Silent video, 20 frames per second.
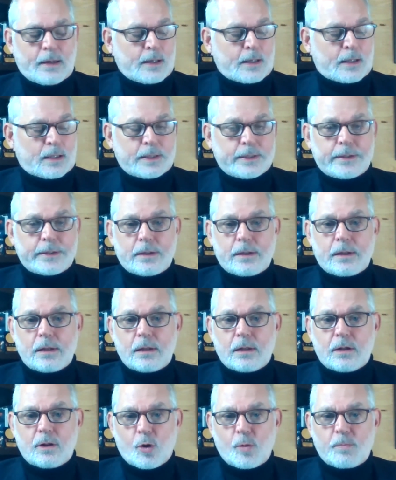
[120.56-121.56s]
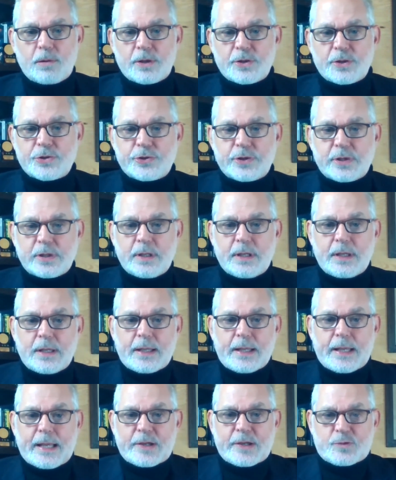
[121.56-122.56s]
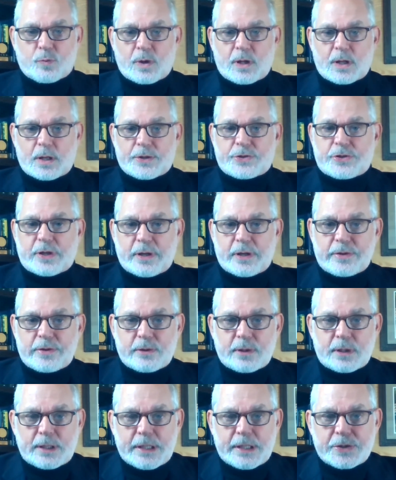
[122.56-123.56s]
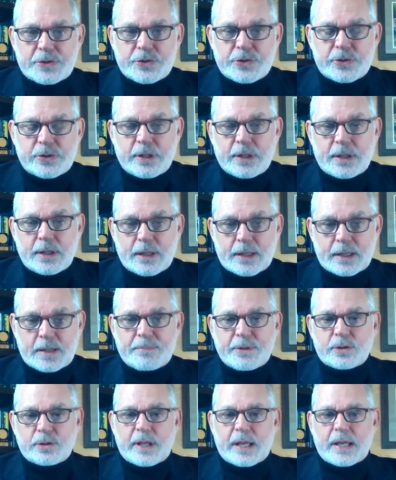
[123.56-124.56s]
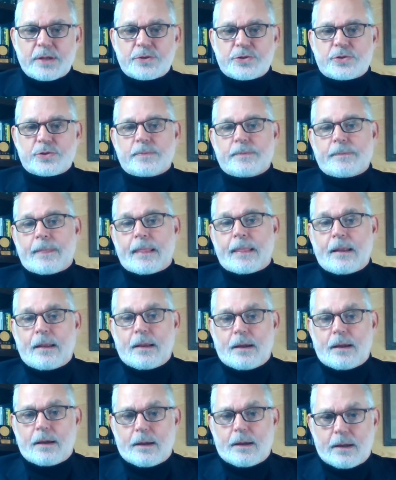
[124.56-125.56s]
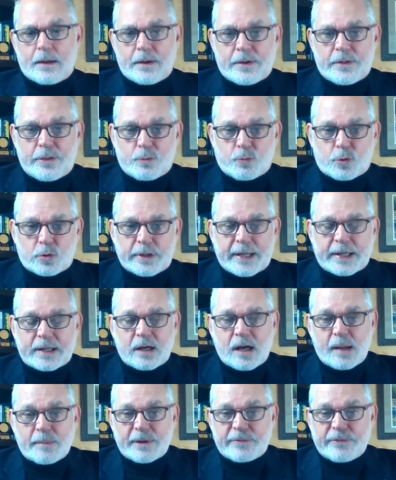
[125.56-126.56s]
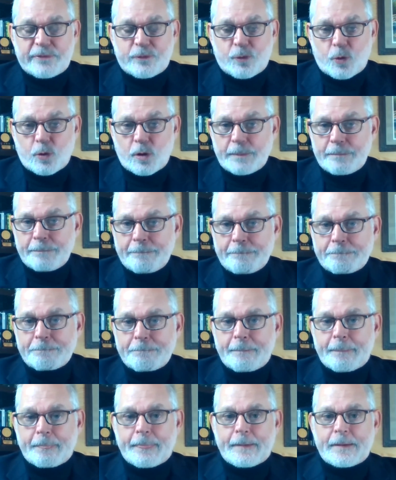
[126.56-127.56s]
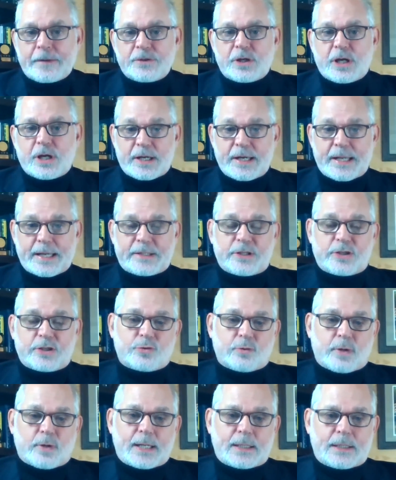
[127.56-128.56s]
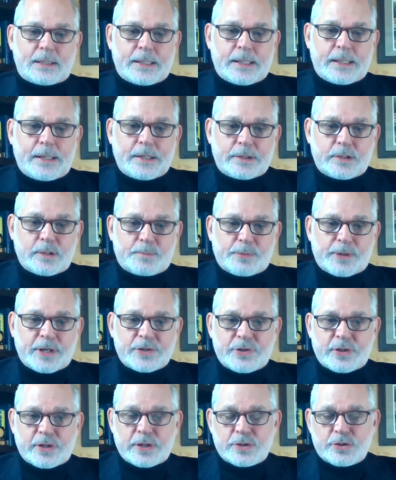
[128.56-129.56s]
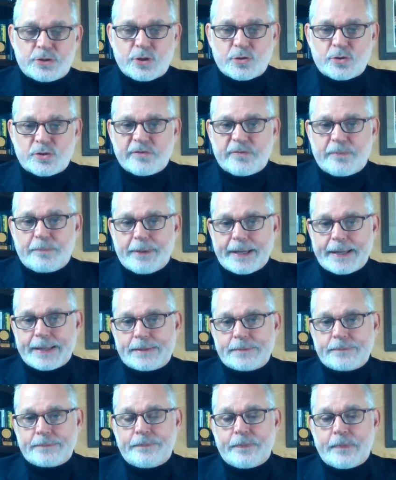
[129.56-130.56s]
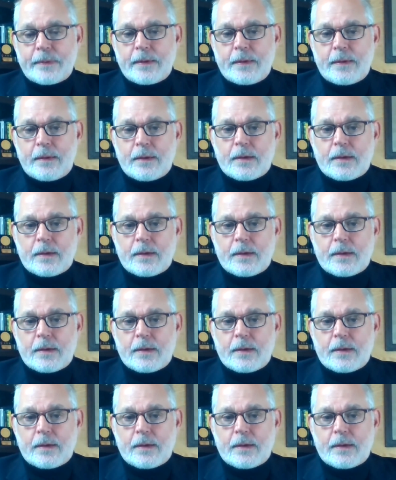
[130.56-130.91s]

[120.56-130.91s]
uh, clear globalist, as well as other elites like Bill Gates, uh, the World Economic Forum, connect directly to President Joseph Biden